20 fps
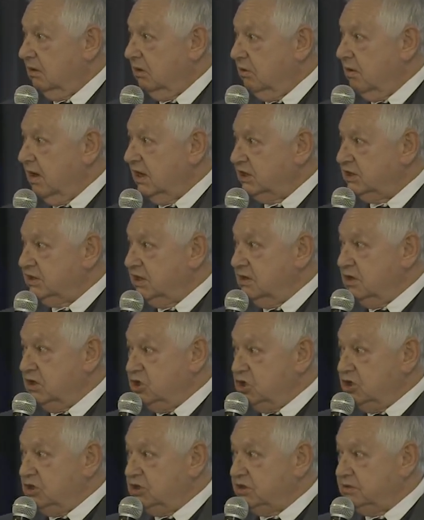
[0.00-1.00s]
great
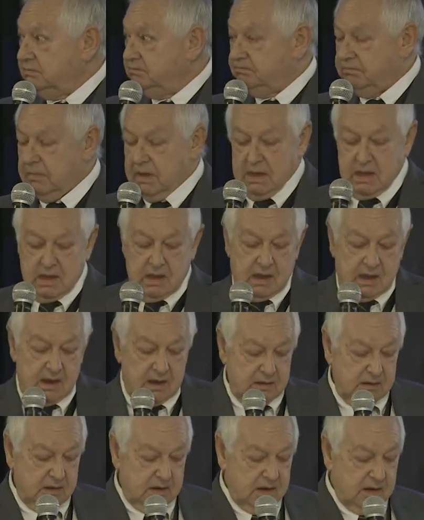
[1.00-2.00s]
synergies,
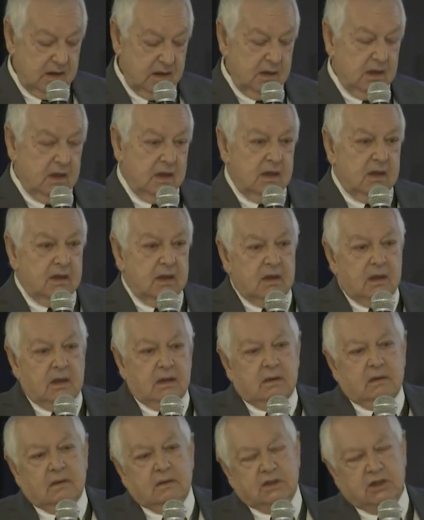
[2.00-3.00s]
and
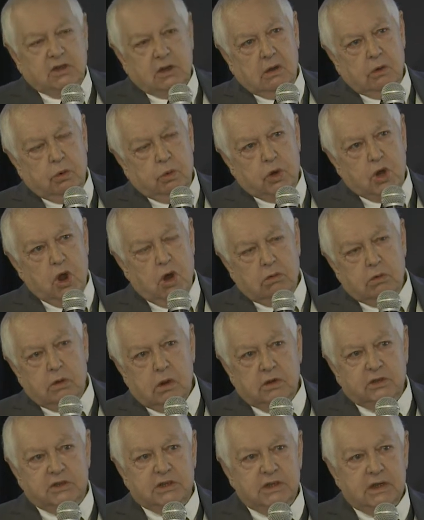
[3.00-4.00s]
so we're not
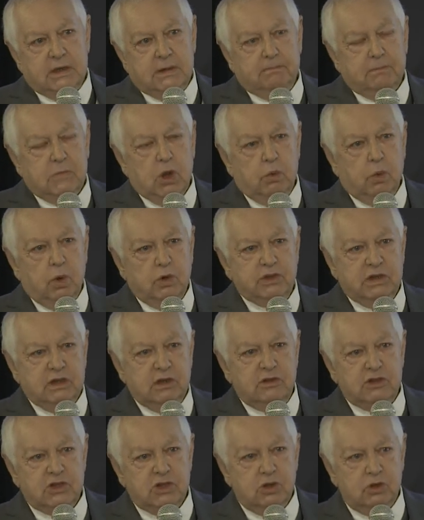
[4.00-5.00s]

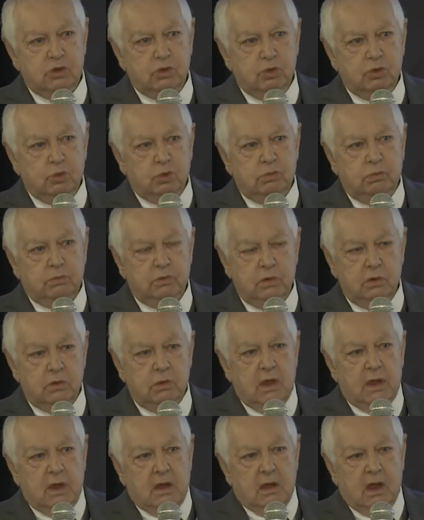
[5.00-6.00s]
wanting to
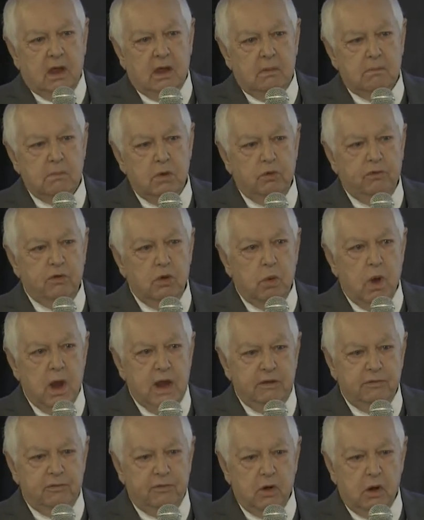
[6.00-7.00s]
move
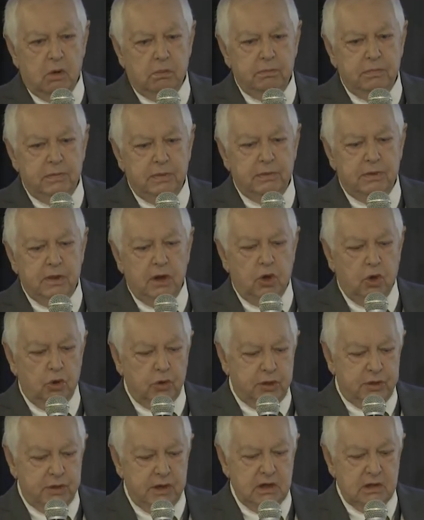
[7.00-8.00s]
away from the
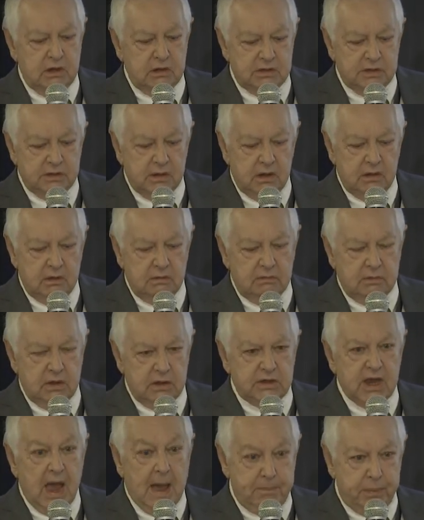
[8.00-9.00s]
good things that
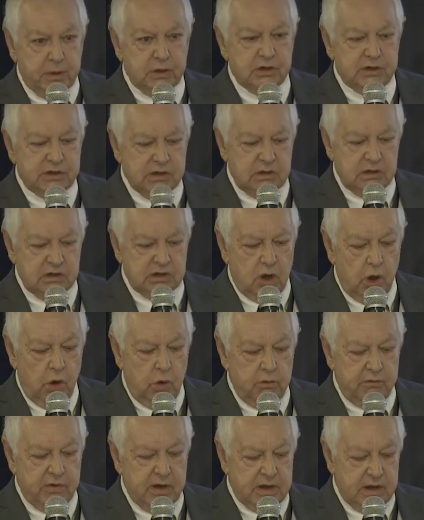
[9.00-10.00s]
has happened since
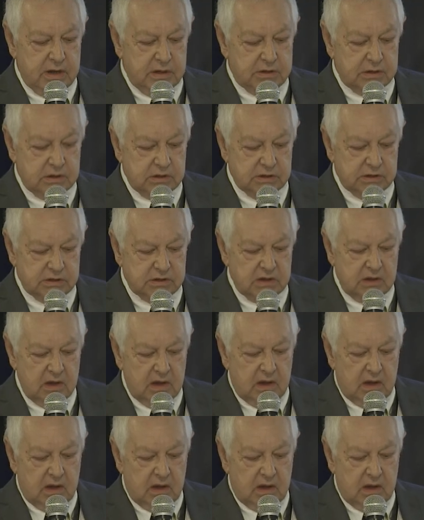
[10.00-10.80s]
COVID hit us.